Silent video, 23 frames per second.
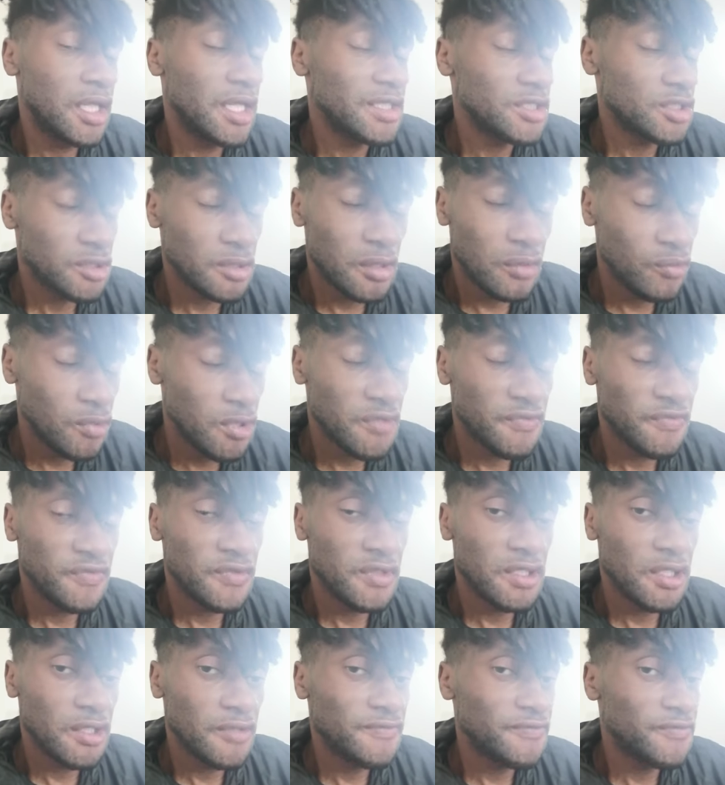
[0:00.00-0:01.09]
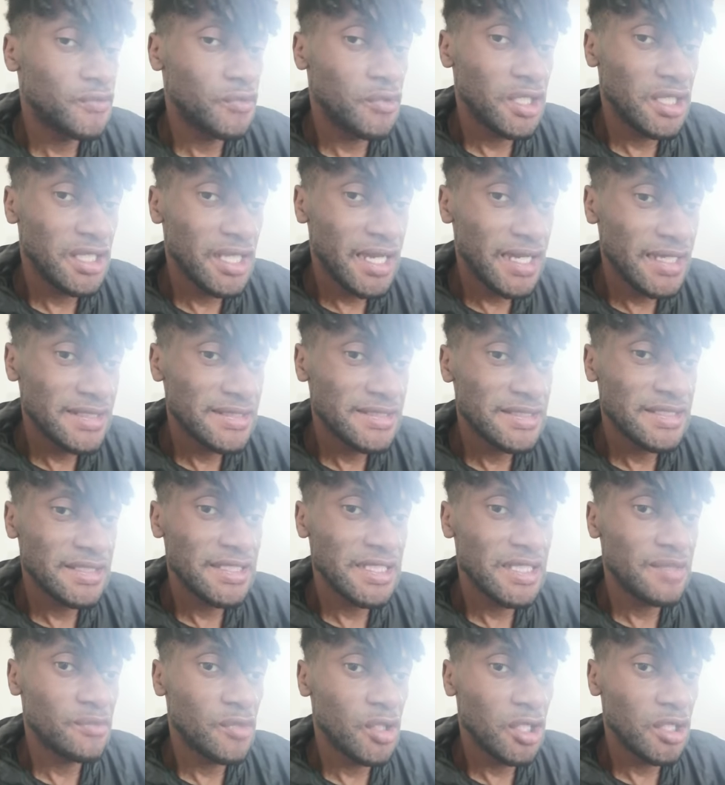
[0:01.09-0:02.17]
It's not worth it.
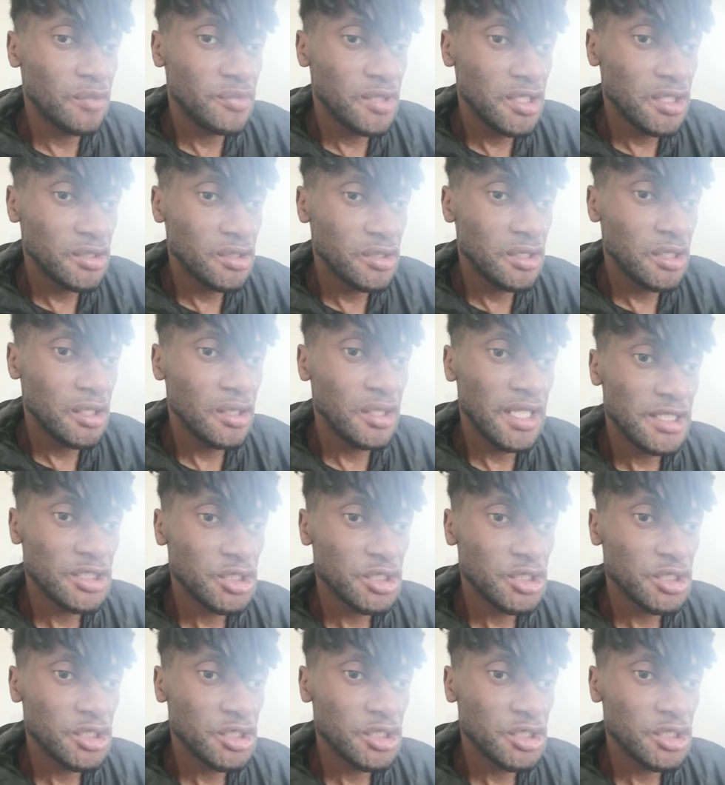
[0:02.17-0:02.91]
4080, in my opinion,